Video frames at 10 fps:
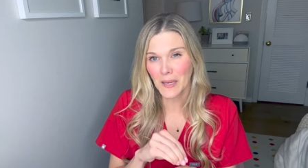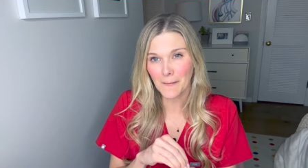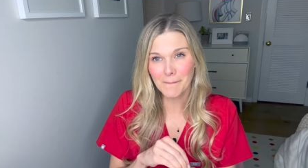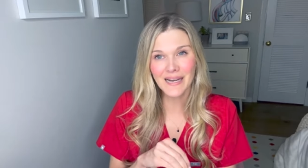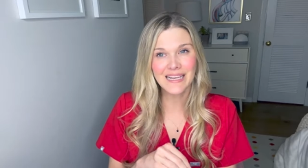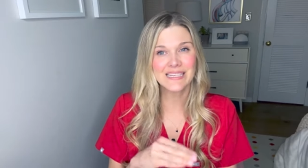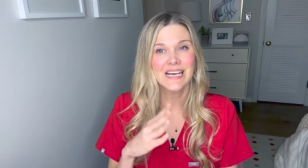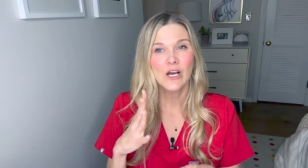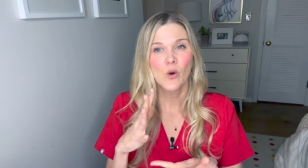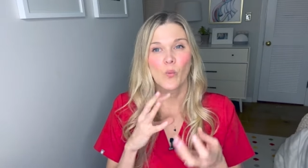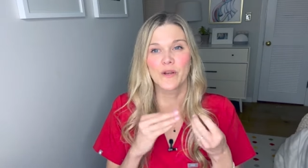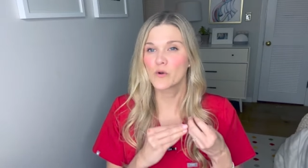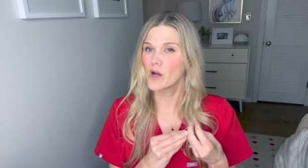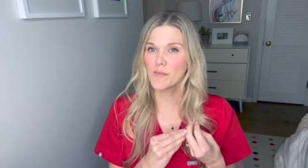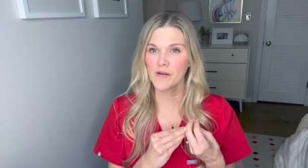But when you
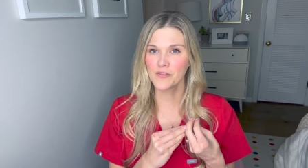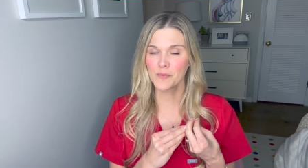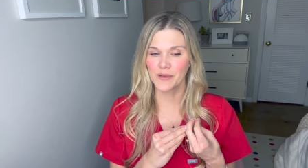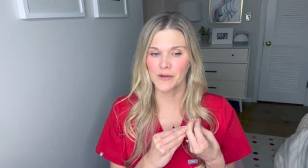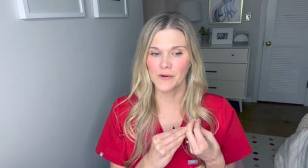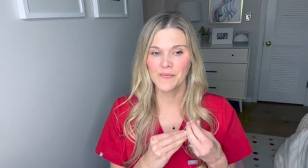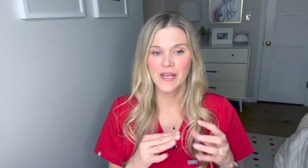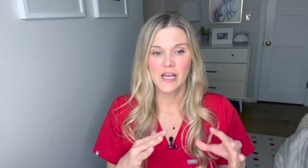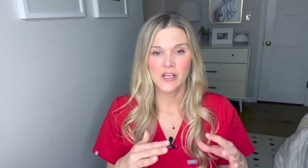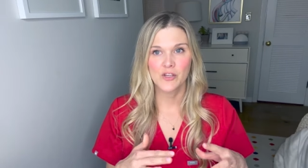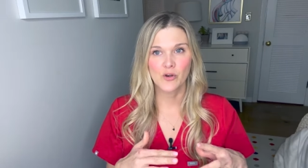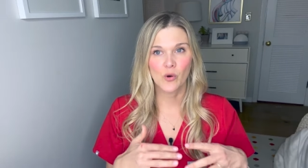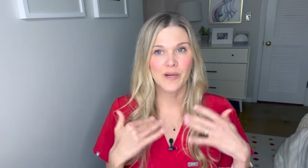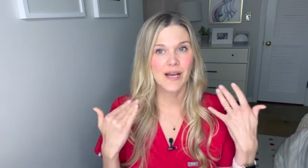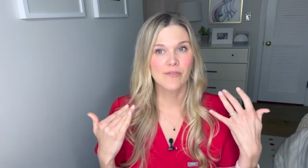come off the pill, you're
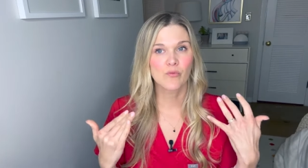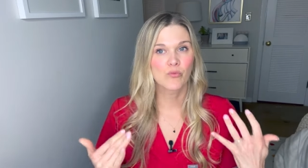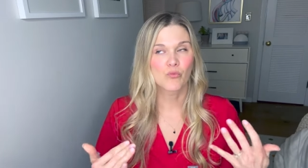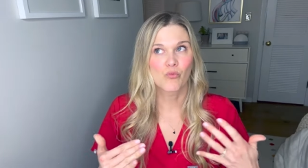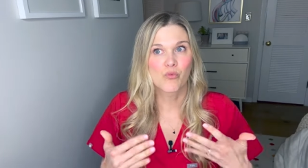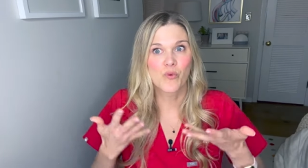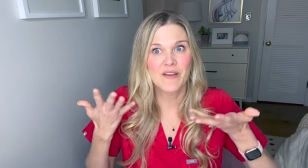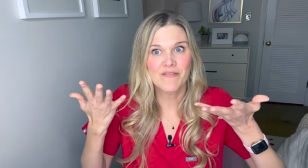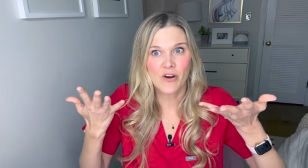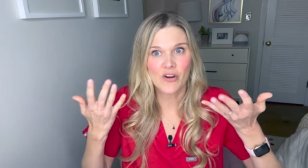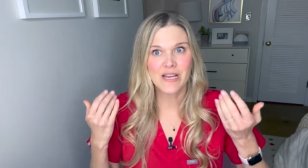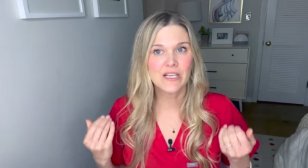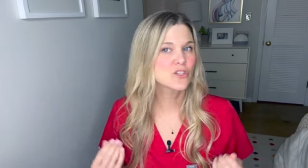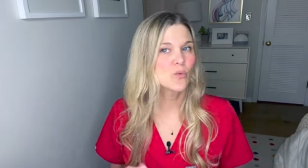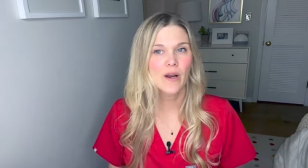going to have a
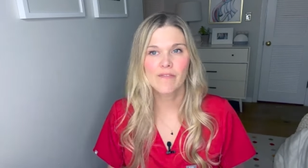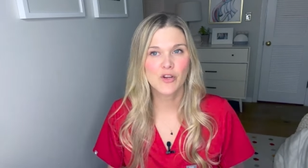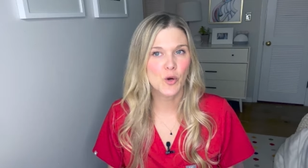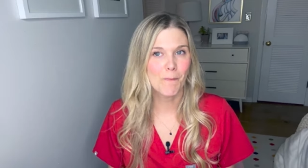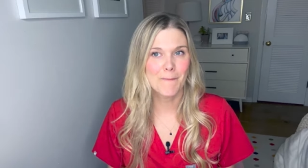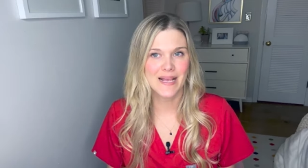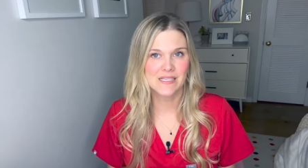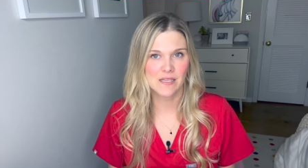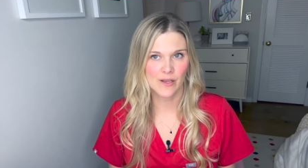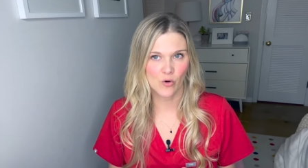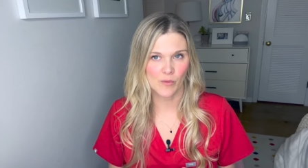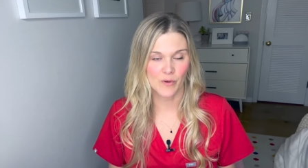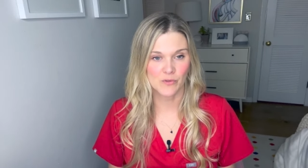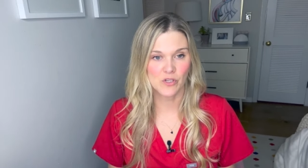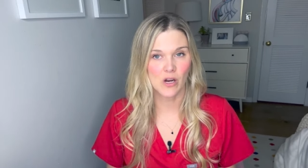reverting to whatever your baseline
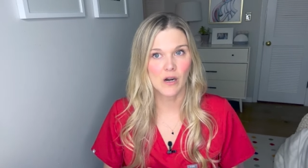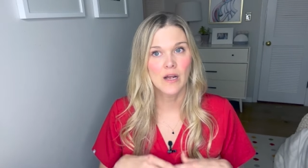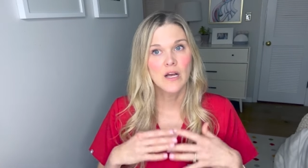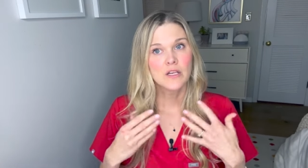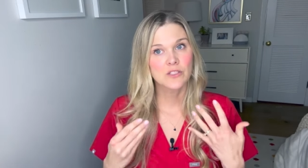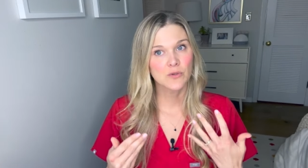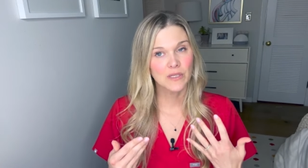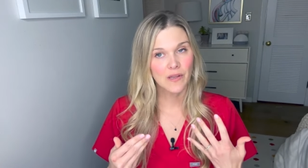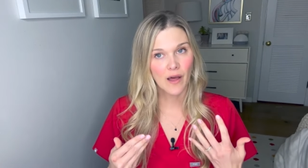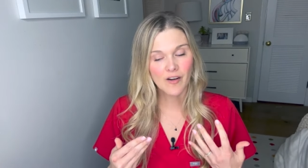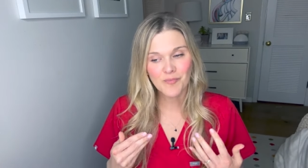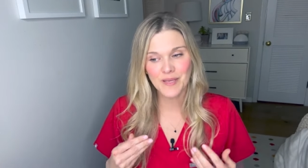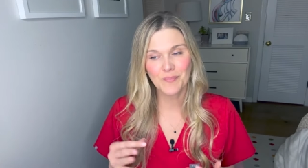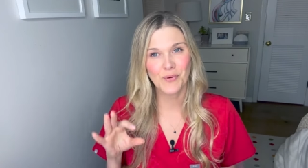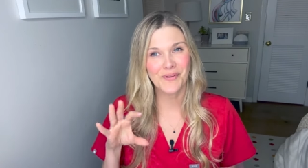hormones are. So, a lot of
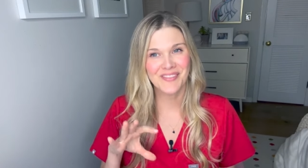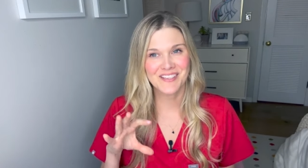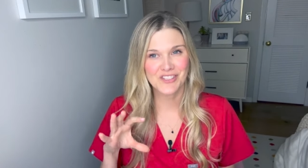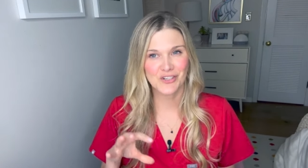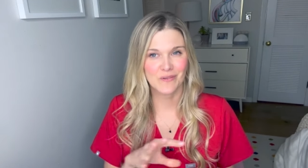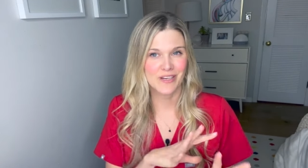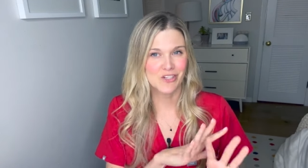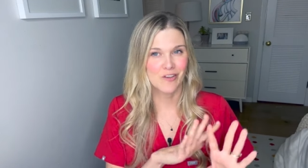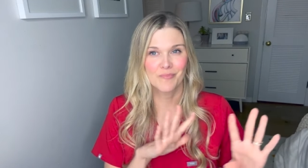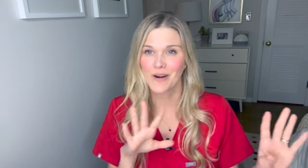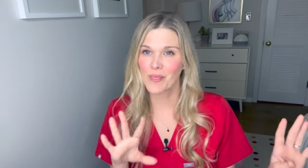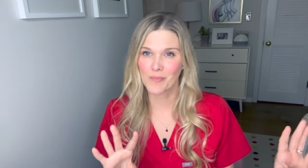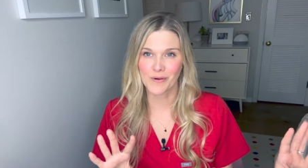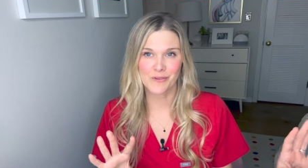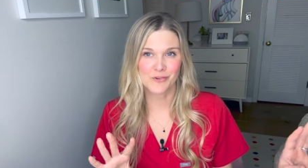people in this generation have been on the
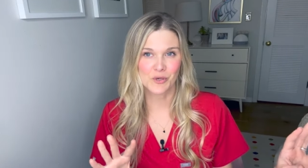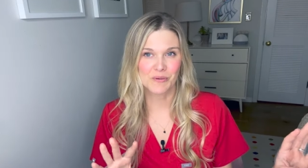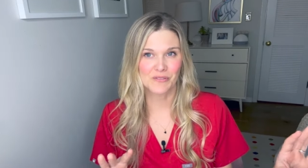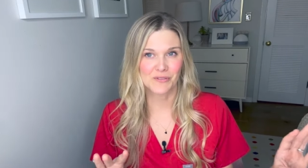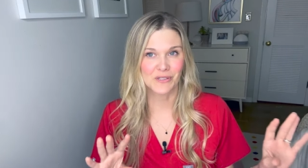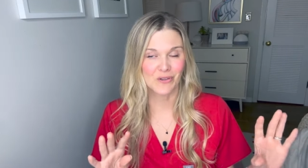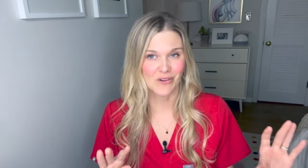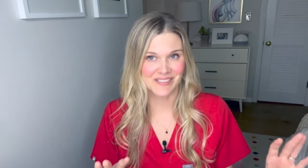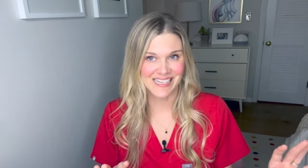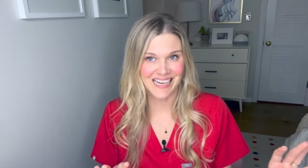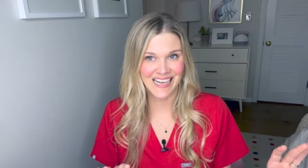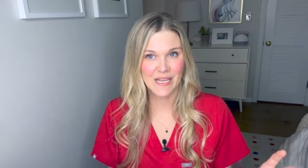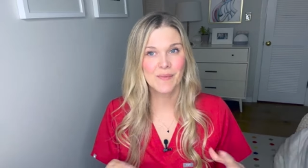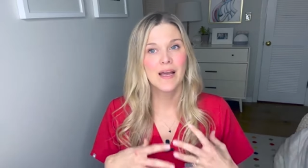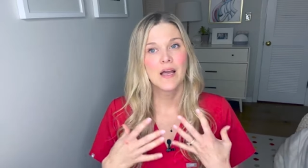birth control pill for a long
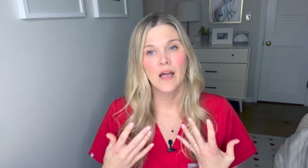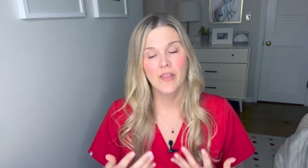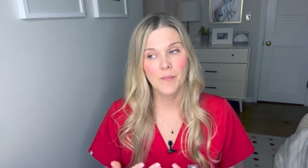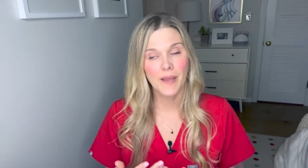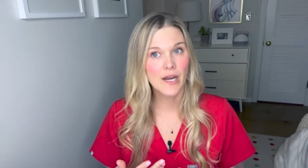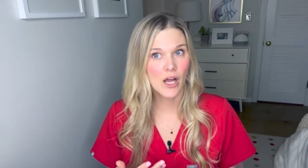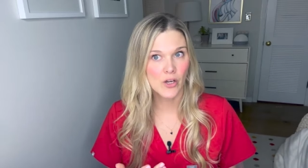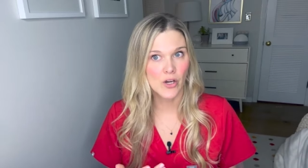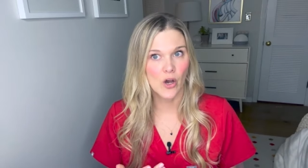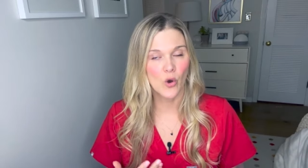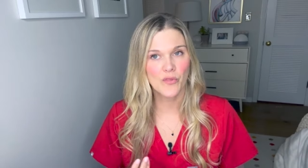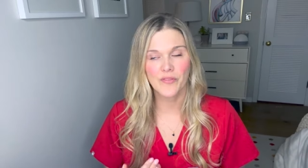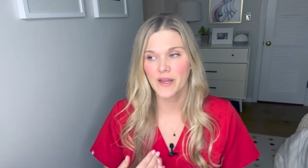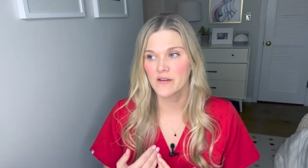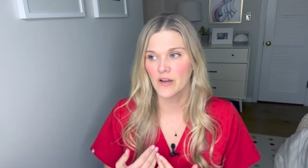time, and they may not know that
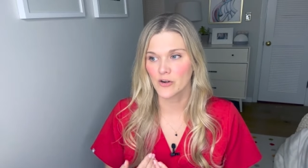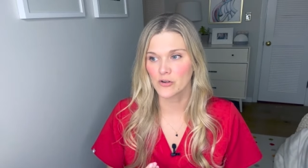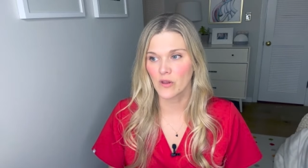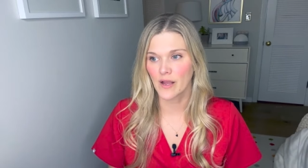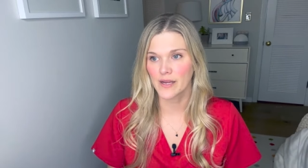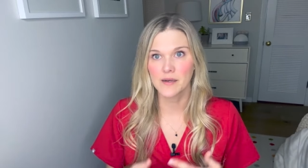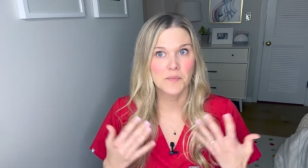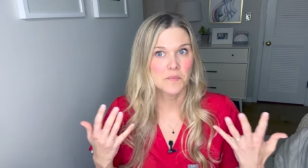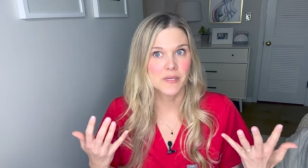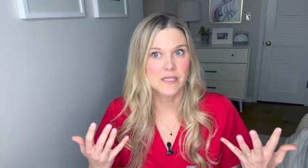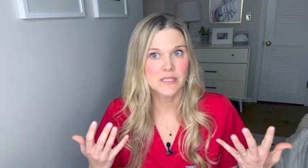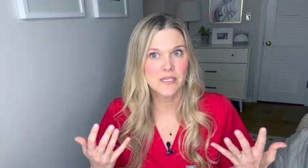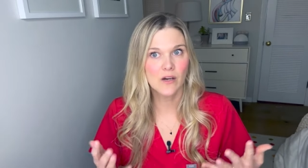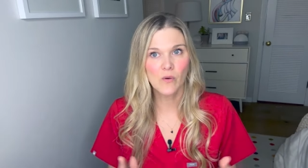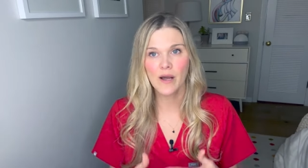they have underlying
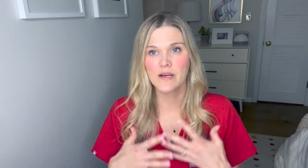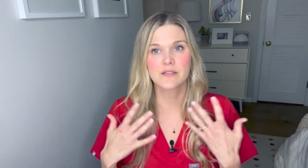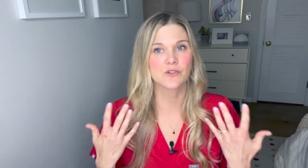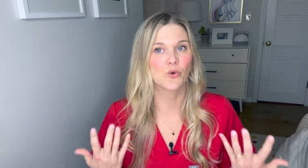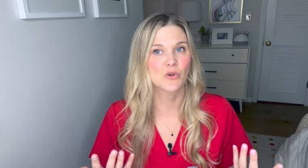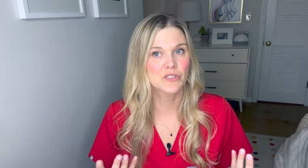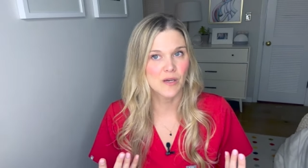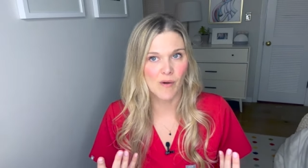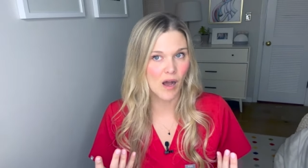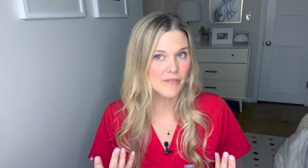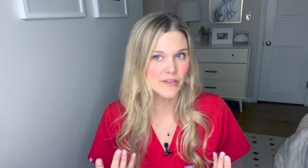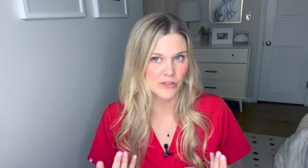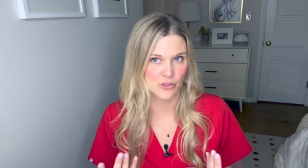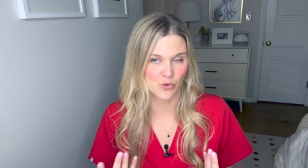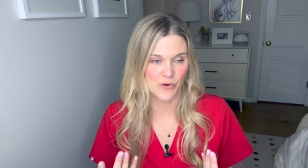PCOS or some
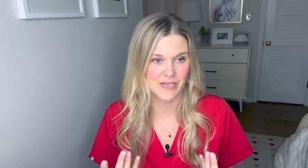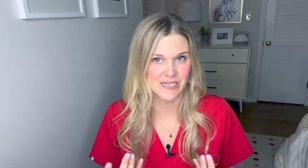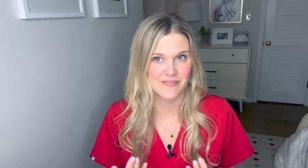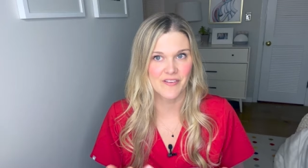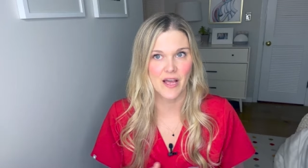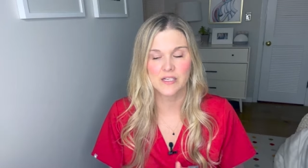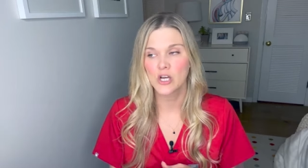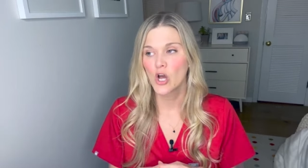ovulatory defect,